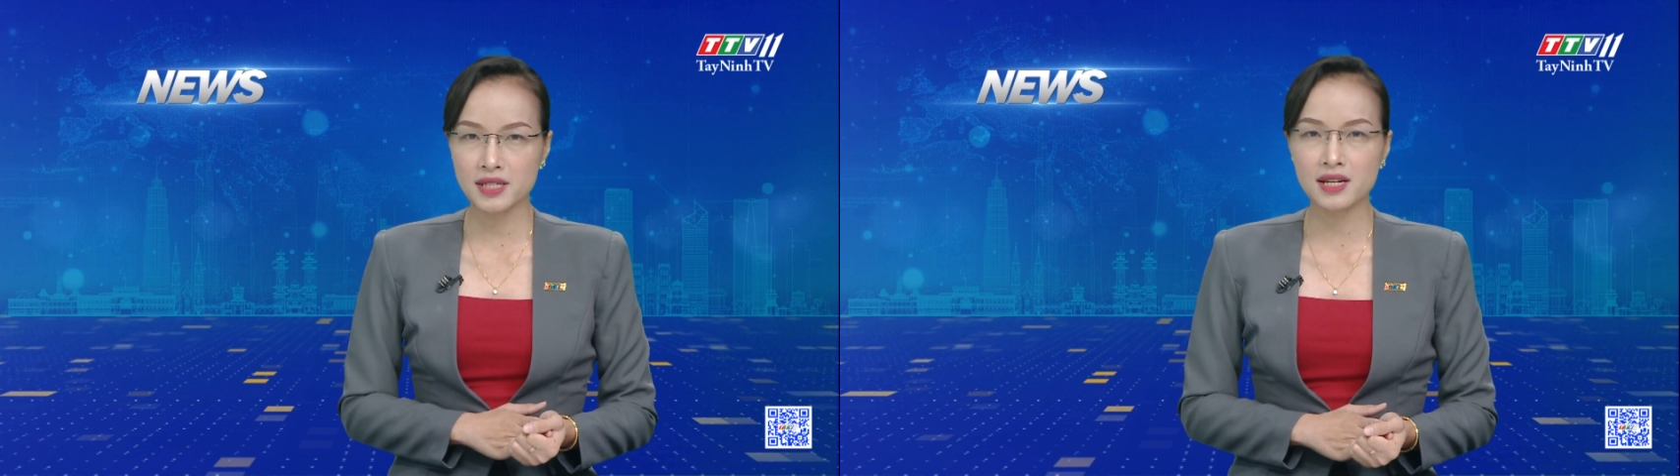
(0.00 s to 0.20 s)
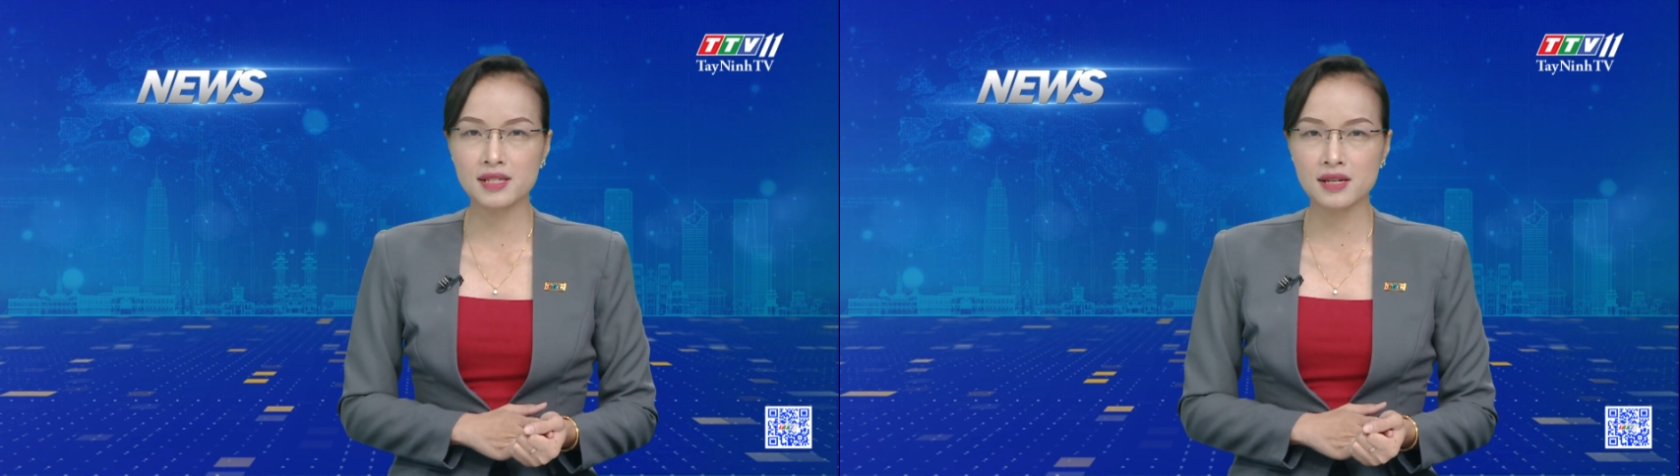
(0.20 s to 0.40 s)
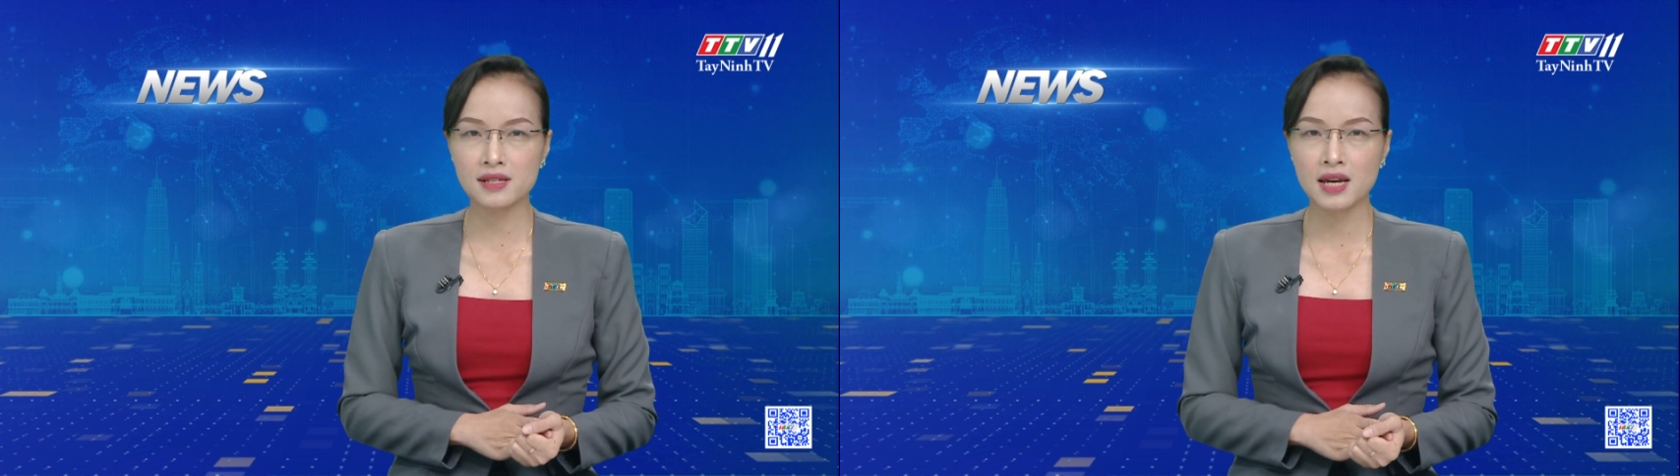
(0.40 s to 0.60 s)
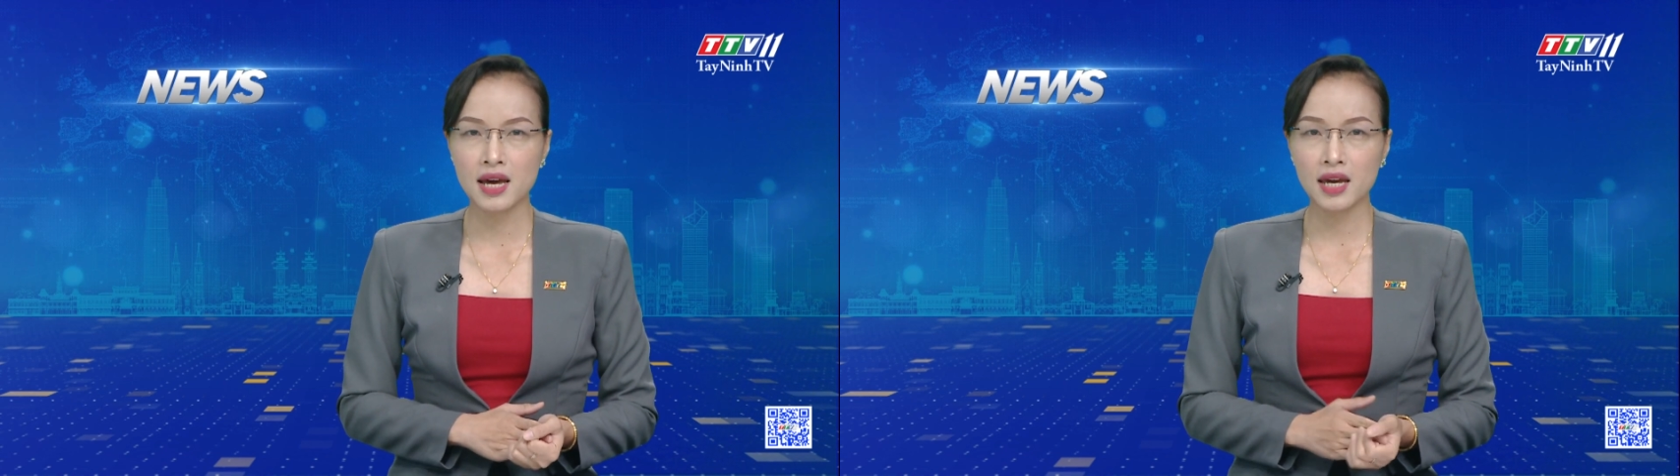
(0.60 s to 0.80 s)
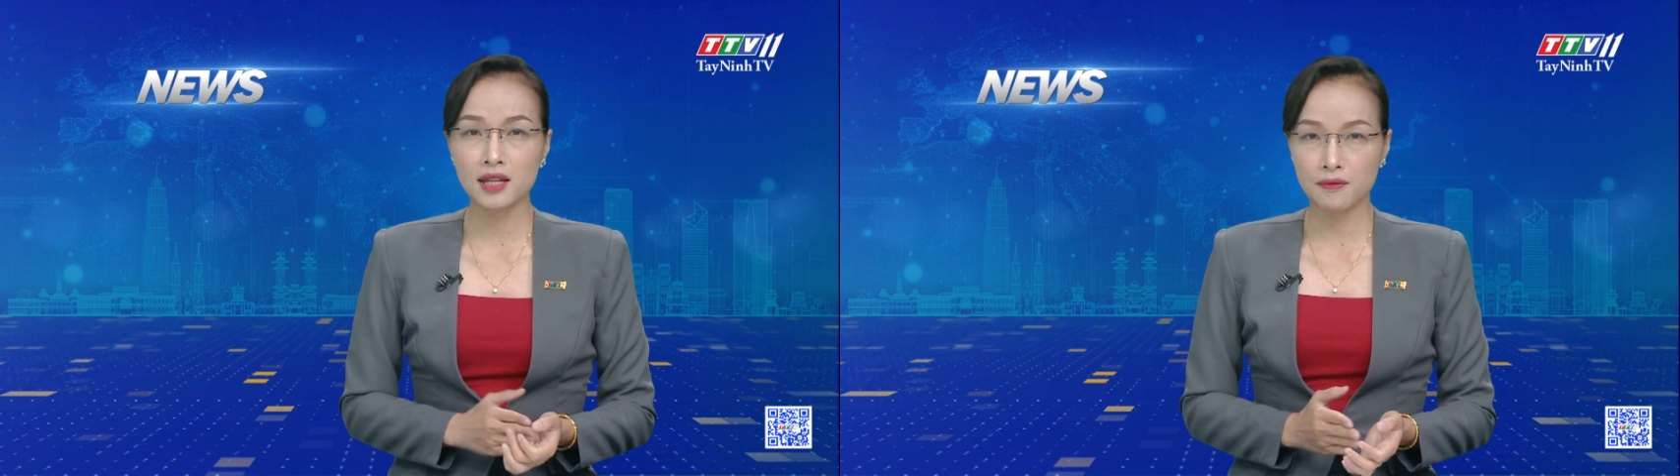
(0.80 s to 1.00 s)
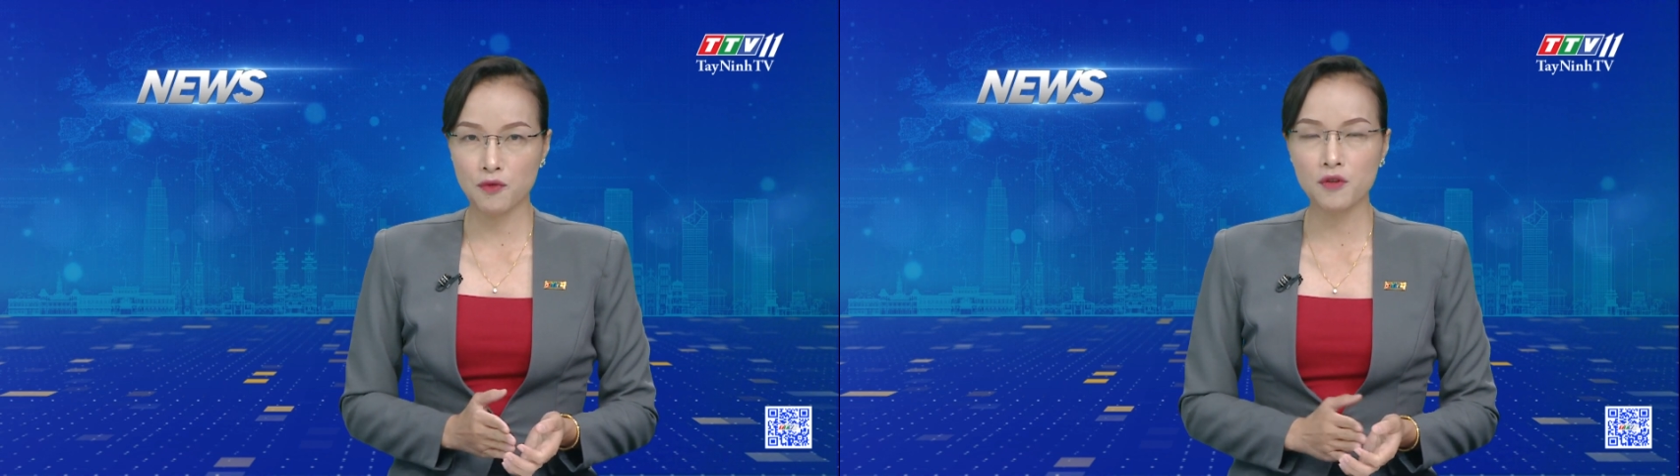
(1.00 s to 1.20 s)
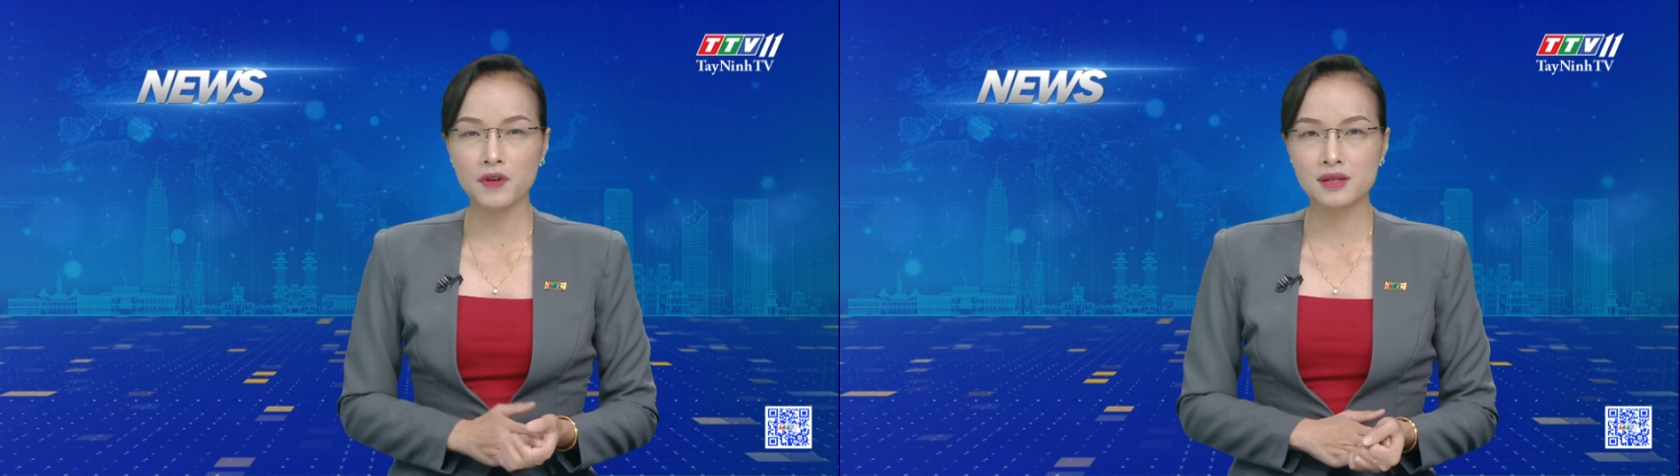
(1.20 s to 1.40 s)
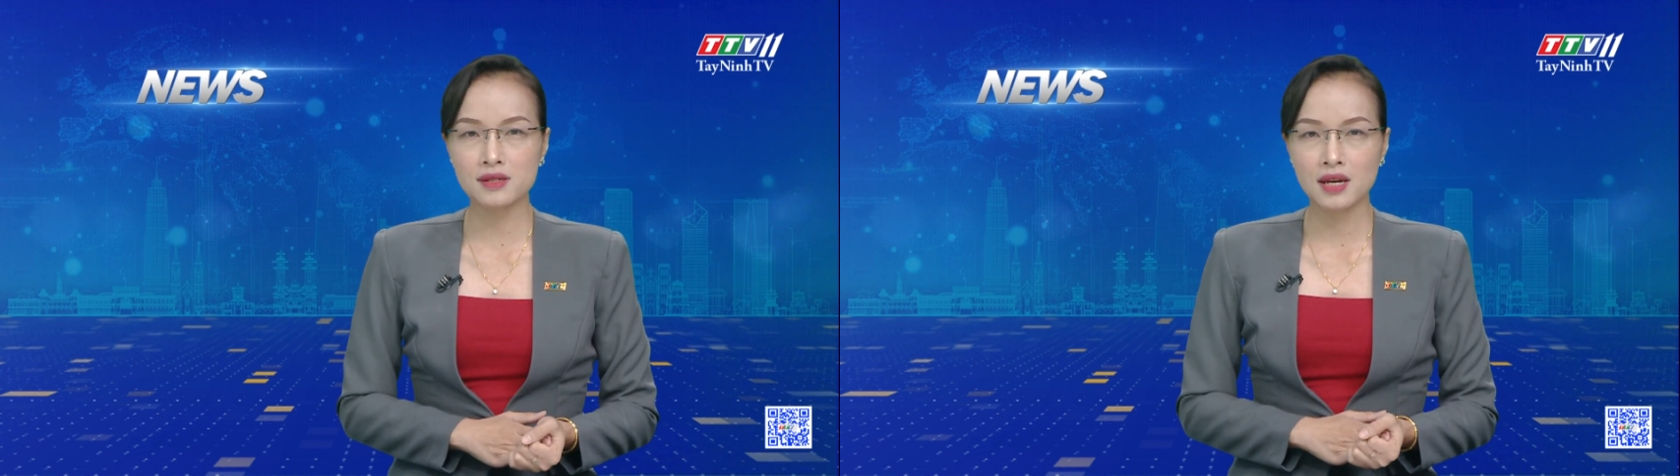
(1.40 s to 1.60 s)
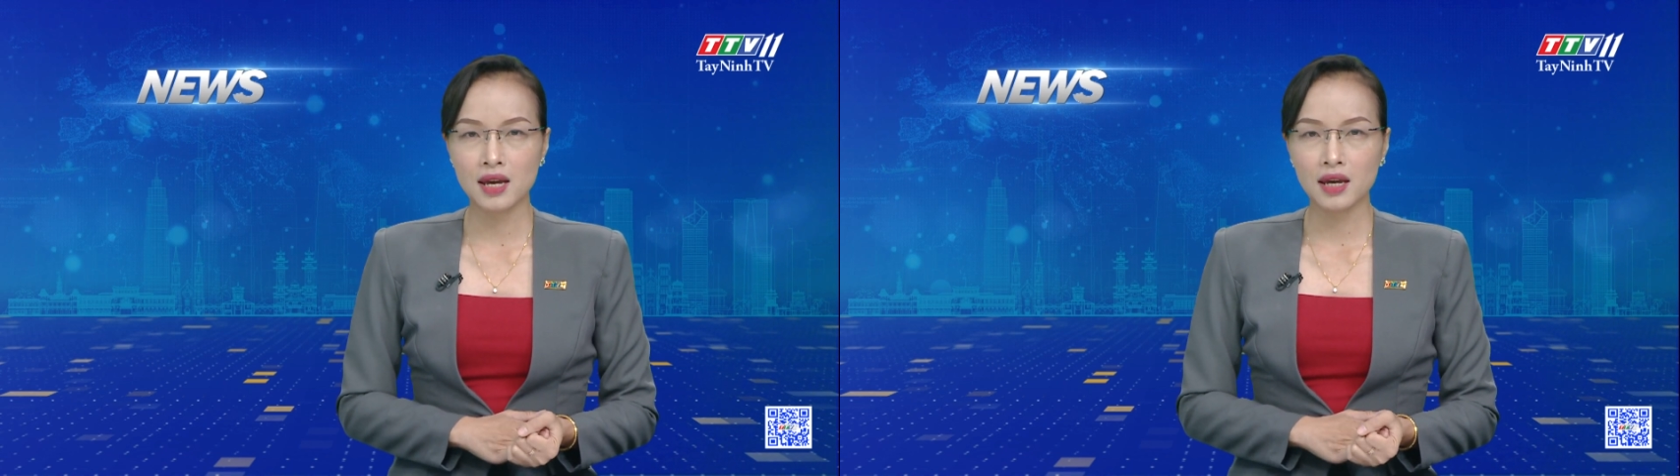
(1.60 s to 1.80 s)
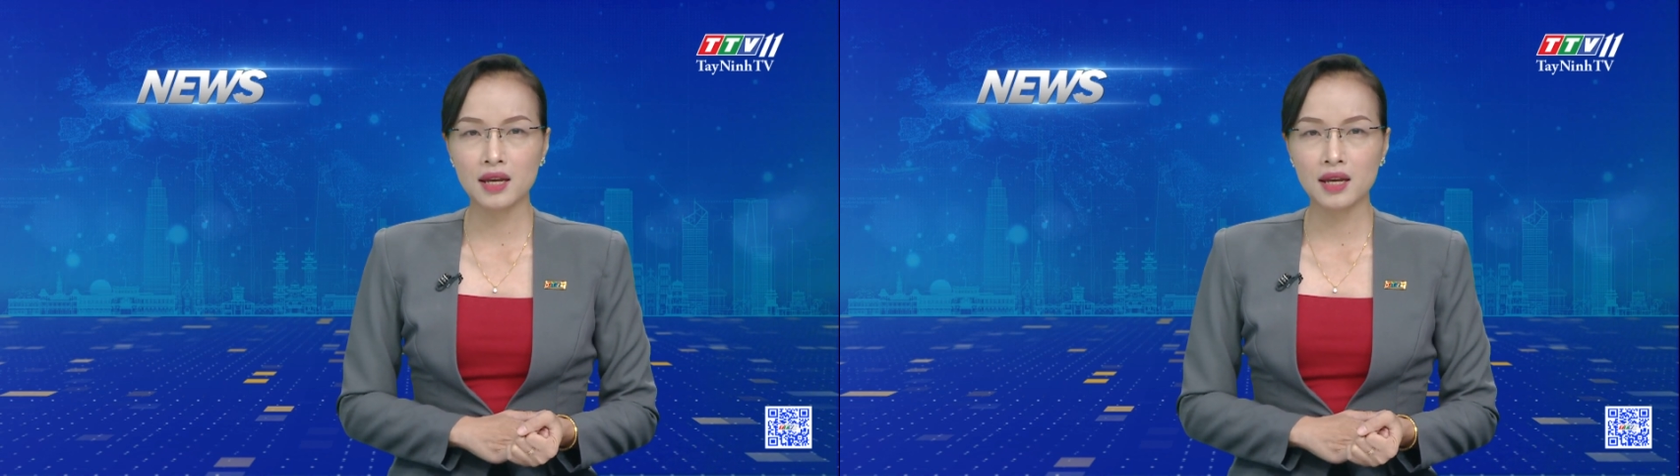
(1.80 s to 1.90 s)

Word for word: businesses in the province